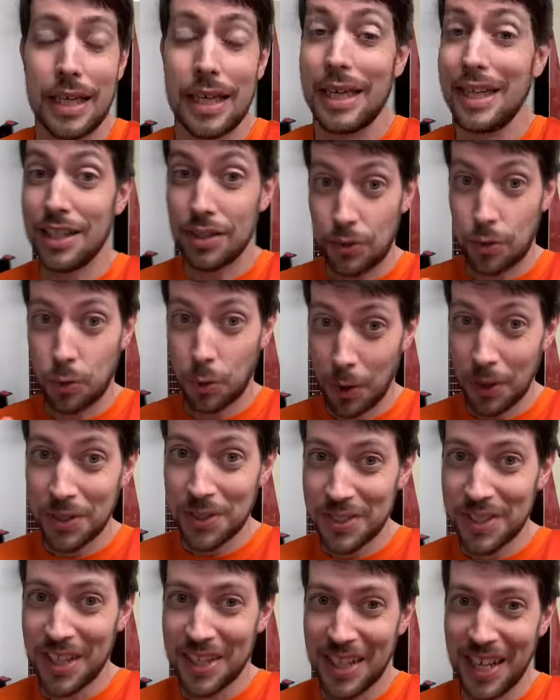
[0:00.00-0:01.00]
And it's
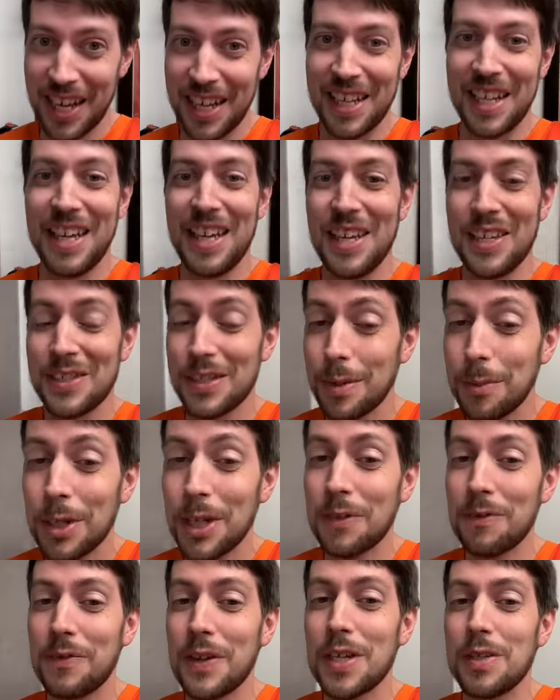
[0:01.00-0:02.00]
worse than that. Someone
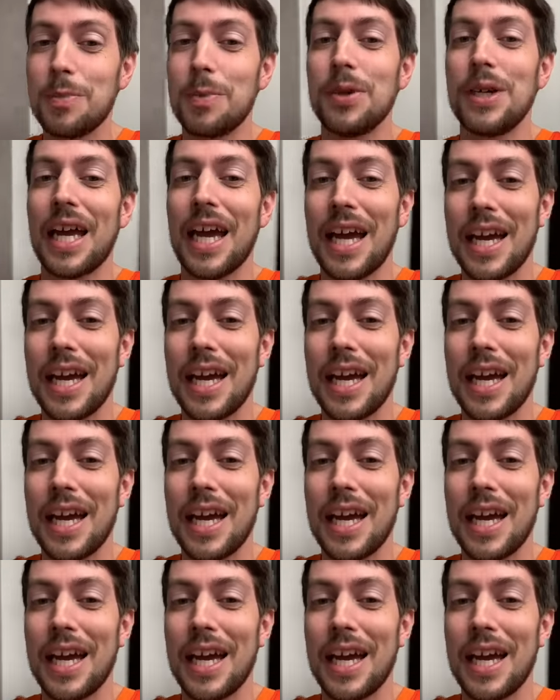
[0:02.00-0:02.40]
at Facebook